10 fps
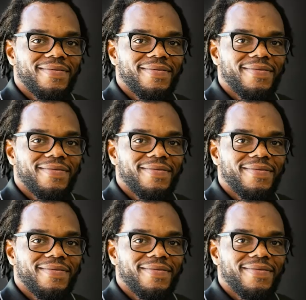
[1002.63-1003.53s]

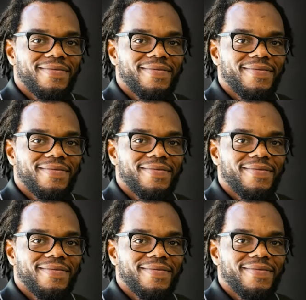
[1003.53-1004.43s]

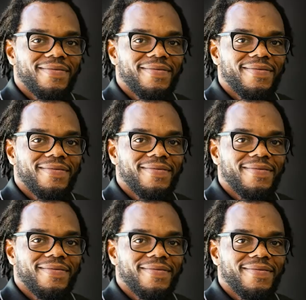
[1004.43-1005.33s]

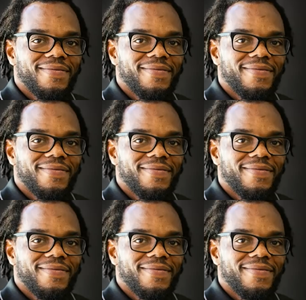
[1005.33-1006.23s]

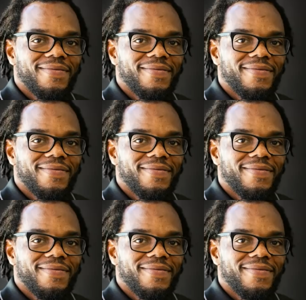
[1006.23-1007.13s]

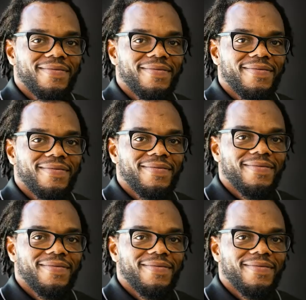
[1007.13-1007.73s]
(silent)